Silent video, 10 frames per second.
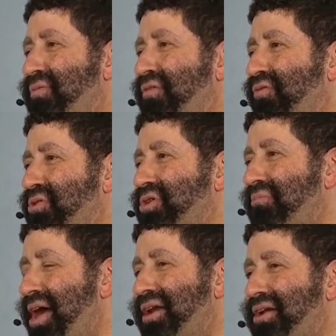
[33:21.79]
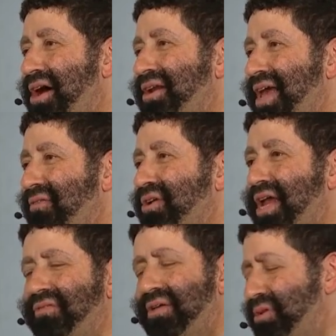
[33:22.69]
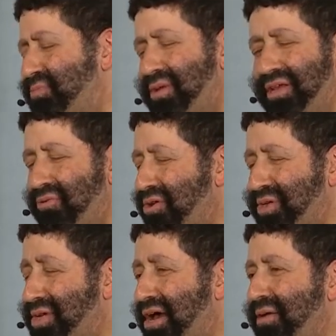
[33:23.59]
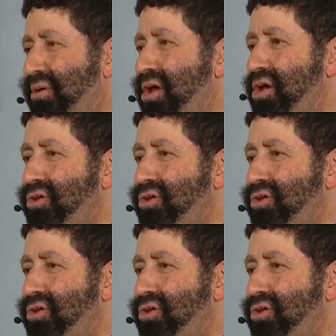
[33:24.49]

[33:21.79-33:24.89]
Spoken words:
The first command God ever gave them, it's been there all the time,